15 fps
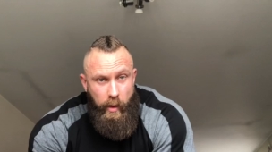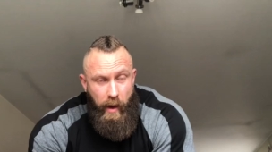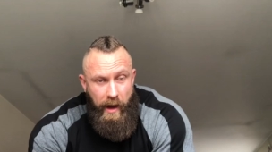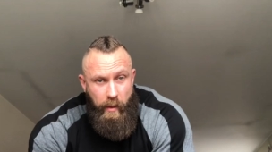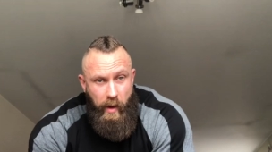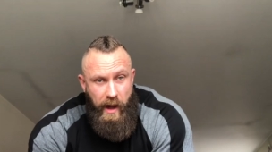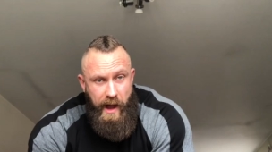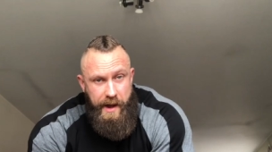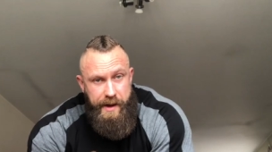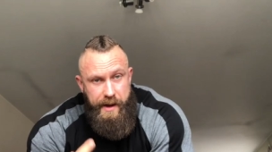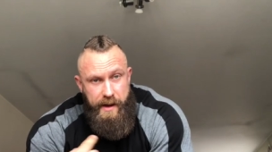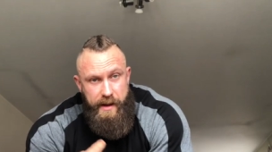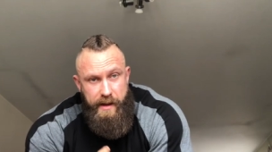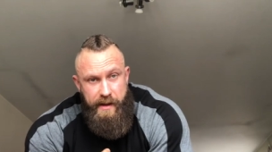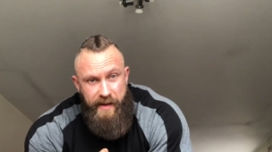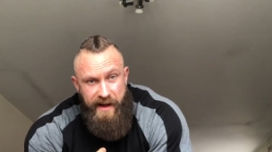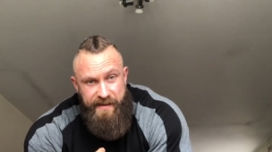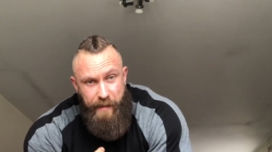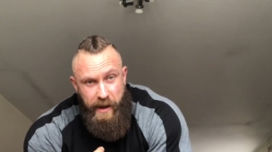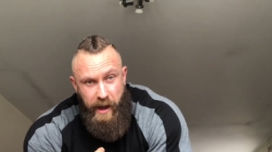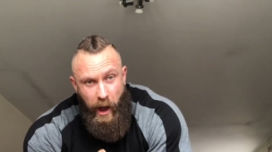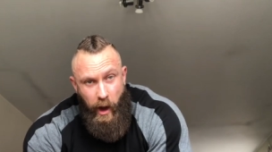one word. That's
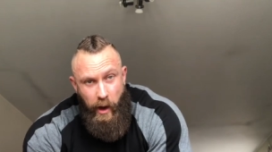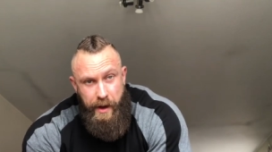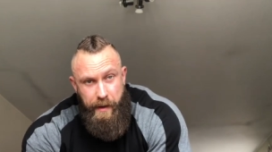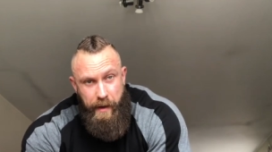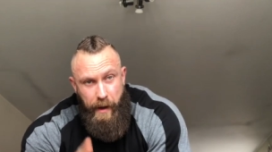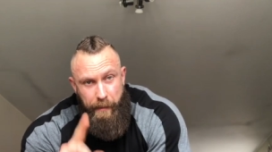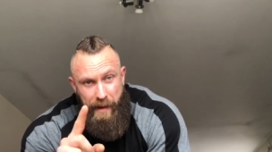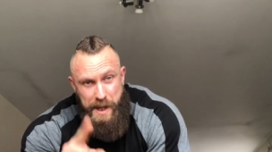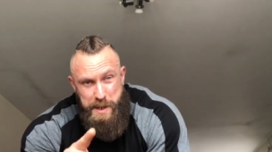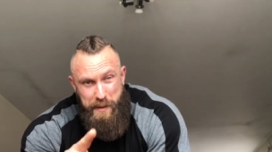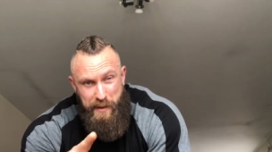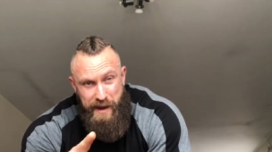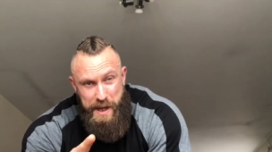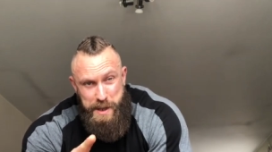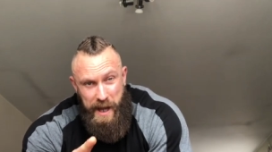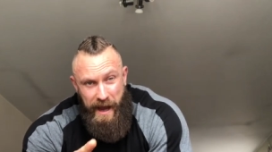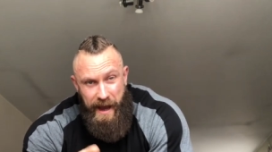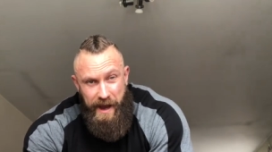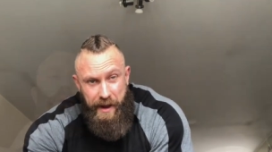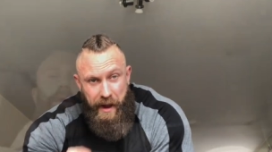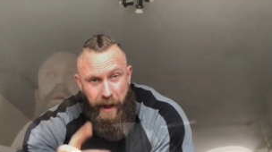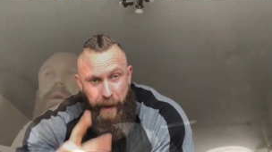my code. Much appreciated.